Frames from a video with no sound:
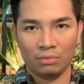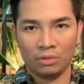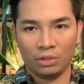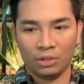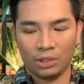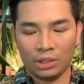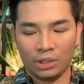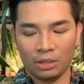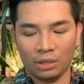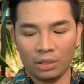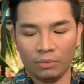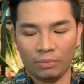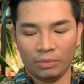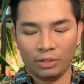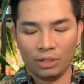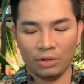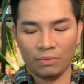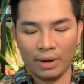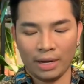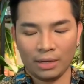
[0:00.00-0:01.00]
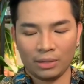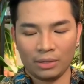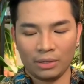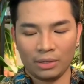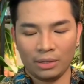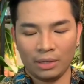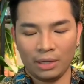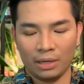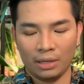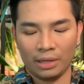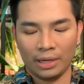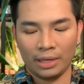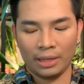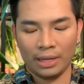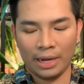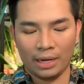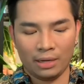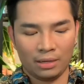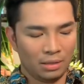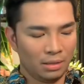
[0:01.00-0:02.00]
chilling when she wags her tail like
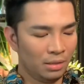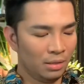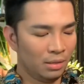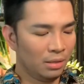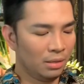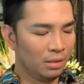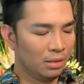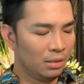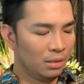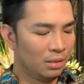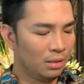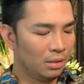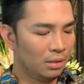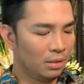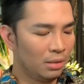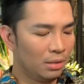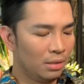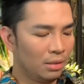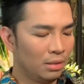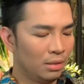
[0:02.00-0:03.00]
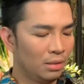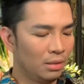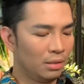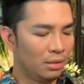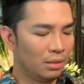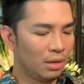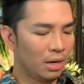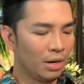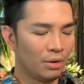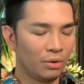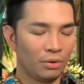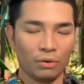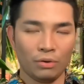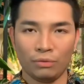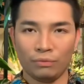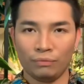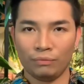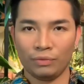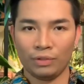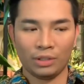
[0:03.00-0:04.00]
that. I don't
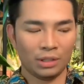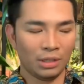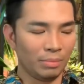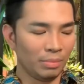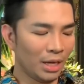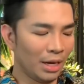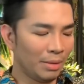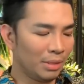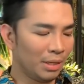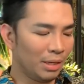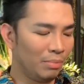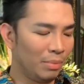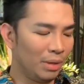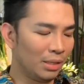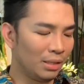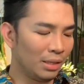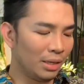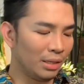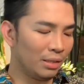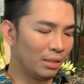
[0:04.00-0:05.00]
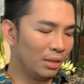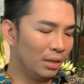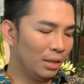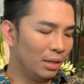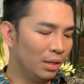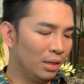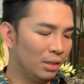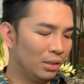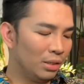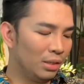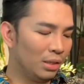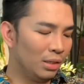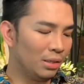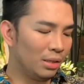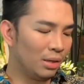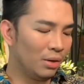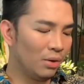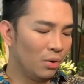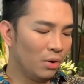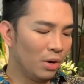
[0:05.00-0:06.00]
know. Sometimes it means that she's
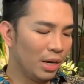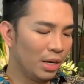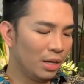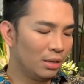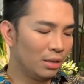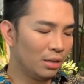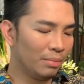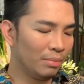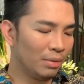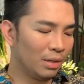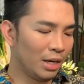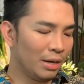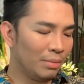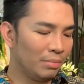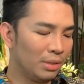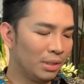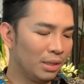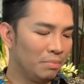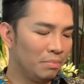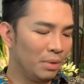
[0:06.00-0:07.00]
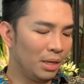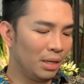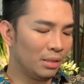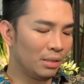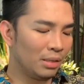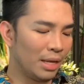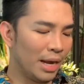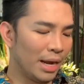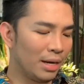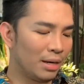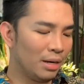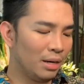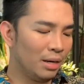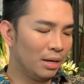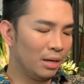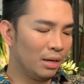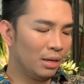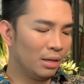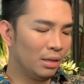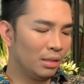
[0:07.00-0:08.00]
annoyed. Sometimes it means that
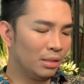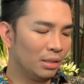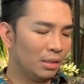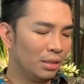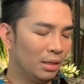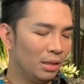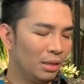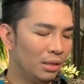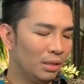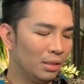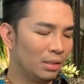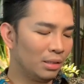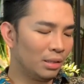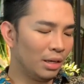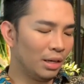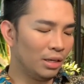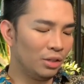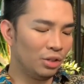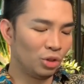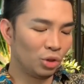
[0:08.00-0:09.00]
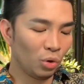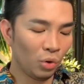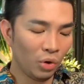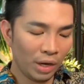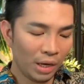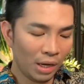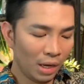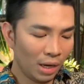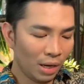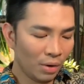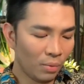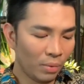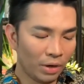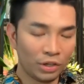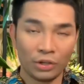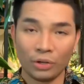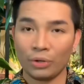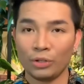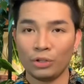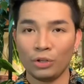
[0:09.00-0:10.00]
she's enjoying
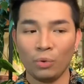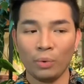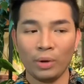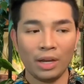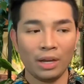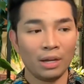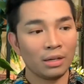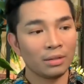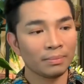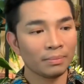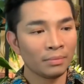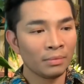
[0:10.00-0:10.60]
what you're doing.